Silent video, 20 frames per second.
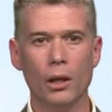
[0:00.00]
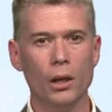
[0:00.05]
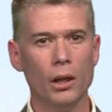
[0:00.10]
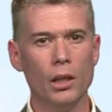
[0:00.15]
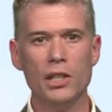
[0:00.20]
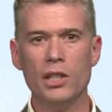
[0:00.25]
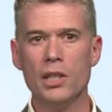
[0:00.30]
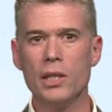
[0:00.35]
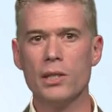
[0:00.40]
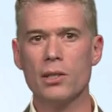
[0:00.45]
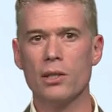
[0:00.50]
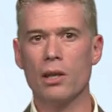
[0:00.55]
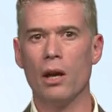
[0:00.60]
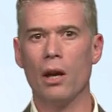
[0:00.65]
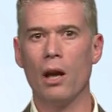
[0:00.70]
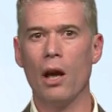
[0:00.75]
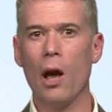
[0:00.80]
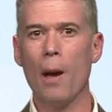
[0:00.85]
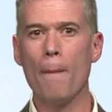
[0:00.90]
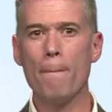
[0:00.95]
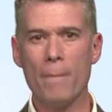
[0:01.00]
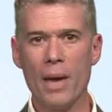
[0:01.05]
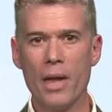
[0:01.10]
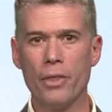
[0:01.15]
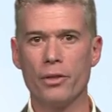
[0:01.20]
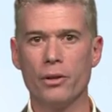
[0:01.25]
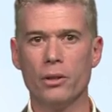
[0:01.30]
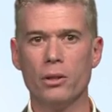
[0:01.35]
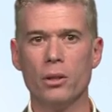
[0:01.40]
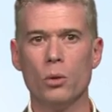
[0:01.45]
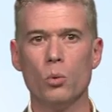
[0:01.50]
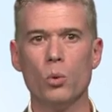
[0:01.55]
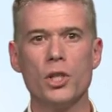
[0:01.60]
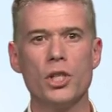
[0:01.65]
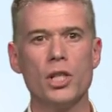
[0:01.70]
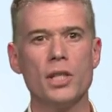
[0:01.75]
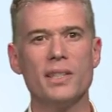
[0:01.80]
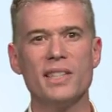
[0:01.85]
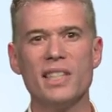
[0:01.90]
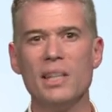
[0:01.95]
It is a method
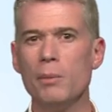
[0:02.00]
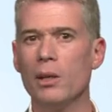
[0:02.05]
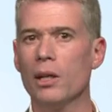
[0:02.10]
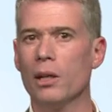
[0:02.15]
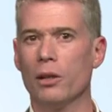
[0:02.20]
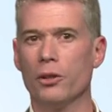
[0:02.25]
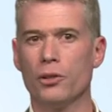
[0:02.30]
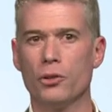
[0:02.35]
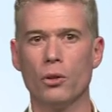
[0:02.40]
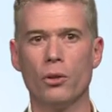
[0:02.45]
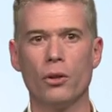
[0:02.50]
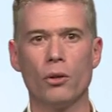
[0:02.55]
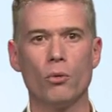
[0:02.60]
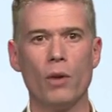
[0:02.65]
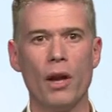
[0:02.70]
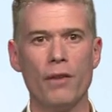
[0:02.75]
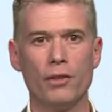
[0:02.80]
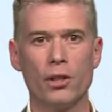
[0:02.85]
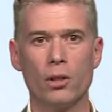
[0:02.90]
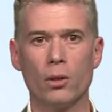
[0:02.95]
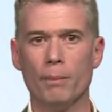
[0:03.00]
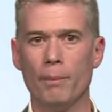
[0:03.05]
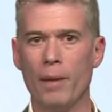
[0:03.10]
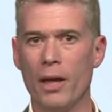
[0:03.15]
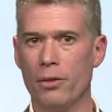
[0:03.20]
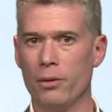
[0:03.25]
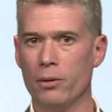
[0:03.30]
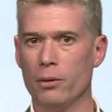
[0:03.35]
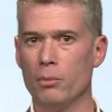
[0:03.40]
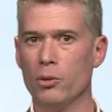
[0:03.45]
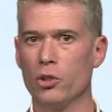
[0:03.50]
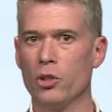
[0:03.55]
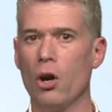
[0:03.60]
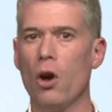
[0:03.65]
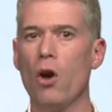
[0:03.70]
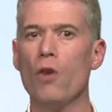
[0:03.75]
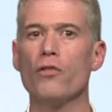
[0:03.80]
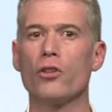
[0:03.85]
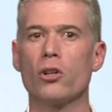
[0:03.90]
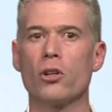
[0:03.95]
which is similar to the graphical method but
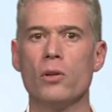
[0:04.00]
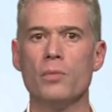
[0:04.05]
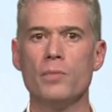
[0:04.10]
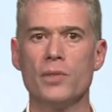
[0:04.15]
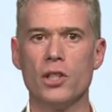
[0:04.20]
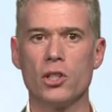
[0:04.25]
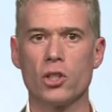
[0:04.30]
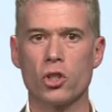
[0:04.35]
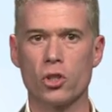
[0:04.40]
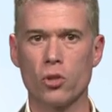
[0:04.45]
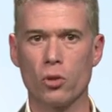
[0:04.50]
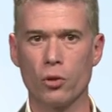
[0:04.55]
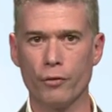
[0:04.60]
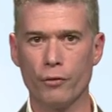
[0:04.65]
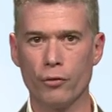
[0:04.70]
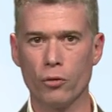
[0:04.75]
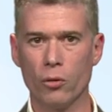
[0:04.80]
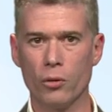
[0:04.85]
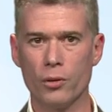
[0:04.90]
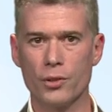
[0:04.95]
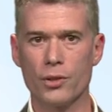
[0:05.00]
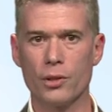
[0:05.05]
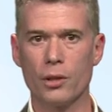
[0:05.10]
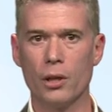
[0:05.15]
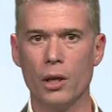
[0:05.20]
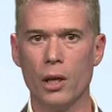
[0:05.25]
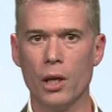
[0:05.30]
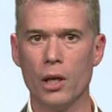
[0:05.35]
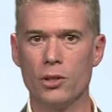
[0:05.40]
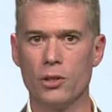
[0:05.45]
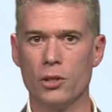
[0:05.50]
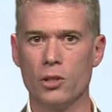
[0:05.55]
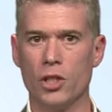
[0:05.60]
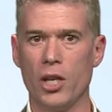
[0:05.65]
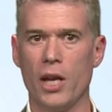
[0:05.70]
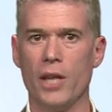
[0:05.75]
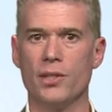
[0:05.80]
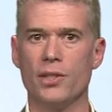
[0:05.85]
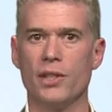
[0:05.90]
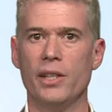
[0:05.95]
overcomes its shortfalls, such
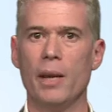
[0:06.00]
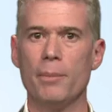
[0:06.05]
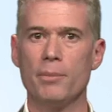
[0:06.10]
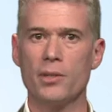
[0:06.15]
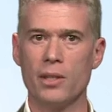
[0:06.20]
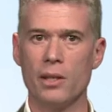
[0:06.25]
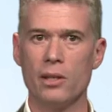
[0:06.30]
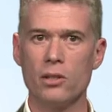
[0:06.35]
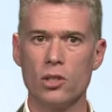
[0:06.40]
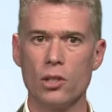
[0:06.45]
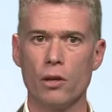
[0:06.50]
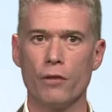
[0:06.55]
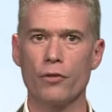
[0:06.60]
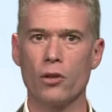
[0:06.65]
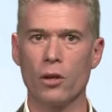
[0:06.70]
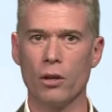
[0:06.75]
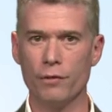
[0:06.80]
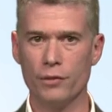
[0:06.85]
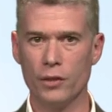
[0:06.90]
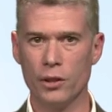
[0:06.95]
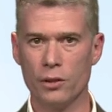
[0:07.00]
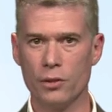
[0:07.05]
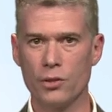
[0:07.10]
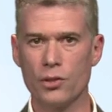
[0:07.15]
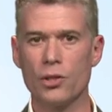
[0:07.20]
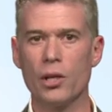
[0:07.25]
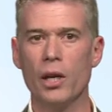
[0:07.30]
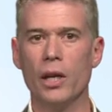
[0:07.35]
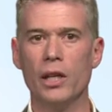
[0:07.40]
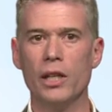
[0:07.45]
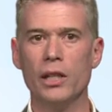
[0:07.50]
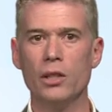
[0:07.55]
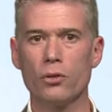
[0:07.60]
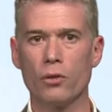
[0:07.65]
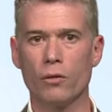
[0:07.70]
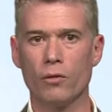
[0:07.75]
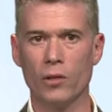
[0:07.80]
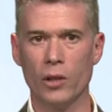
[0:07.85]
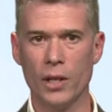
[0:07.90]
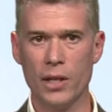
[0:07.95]
as the absence of confidence
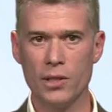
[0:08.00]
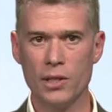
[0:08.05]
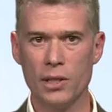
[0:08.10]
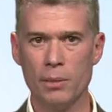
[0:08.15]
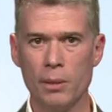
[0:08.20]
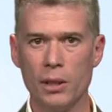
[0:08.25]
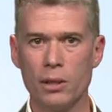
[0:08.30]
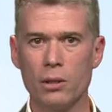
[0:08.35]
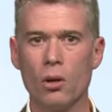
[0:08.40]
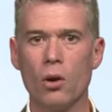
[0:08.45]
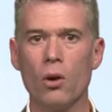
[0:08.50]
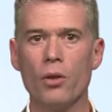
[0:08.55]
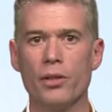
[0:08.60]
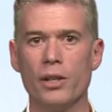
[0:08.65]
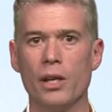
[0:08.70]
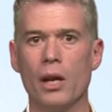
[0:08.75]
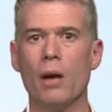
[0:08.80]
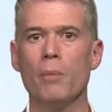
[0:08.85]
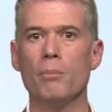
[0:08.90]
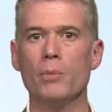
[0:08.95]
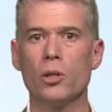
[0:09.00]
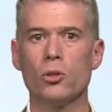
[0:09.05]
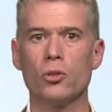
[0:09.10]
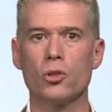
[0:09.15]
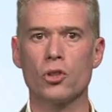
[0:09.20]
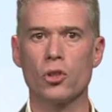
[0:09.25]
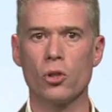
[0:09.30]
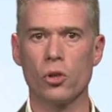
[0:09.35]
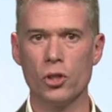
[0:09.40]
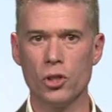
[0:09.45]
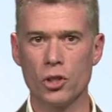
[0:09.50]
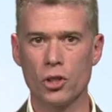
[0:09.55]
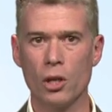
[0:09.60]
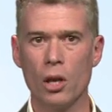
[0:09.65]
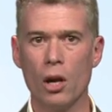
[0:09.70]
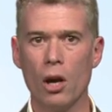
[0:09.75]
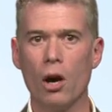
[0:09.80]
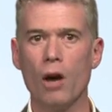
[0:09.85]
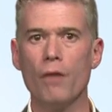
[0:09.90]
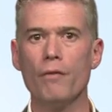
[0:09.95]
interval estimate or the ambiguous choice
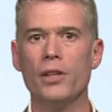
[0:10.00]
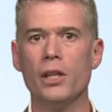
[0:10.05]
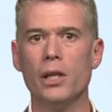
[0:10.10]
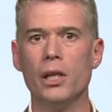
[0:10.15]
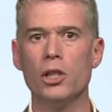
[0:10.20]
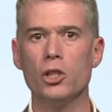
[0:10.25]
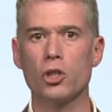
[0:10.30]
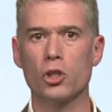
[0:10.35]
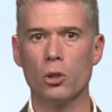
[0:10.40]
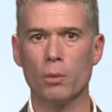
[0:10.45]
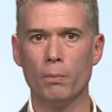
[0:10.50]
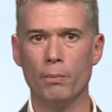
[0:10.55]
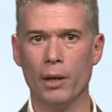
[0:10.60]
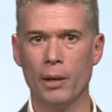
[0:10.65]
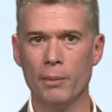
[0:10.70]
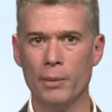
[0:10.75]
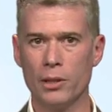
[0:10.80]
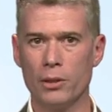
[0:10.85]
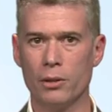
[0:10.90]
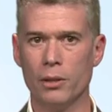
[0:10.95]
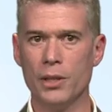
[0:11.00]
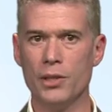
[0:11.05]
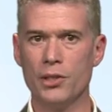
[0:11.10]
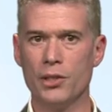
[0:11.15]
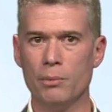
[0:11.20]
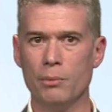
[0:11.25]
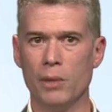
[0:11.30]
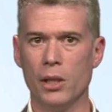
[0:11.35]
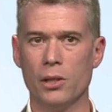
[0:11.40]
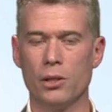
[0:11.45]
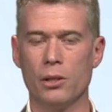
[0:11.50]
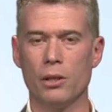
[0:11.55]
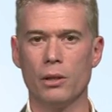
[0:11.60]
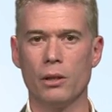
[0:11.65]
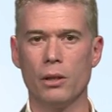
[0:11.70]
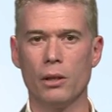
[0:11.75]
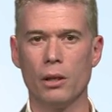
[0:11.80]
of the initial parameter estimation.